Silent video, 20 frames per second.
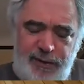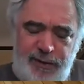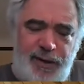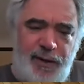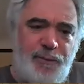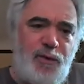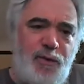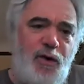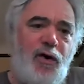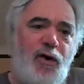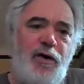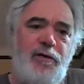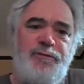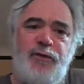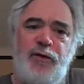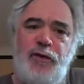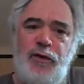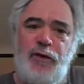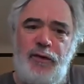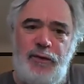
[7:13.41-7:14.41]
that were
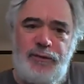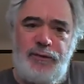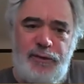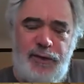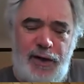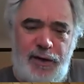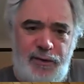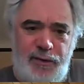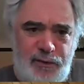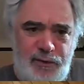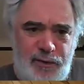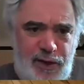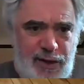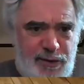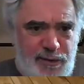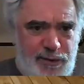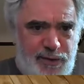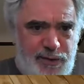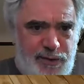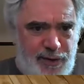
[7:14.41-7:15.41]
harmful that
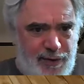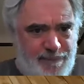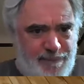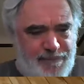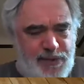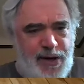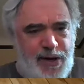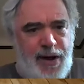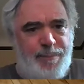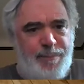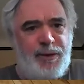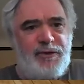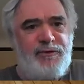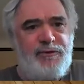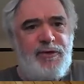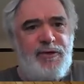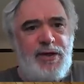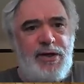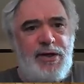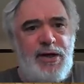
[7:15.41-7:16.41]
that uh,
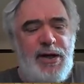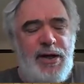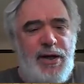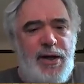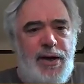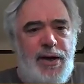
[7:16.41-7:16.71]
monopolies did.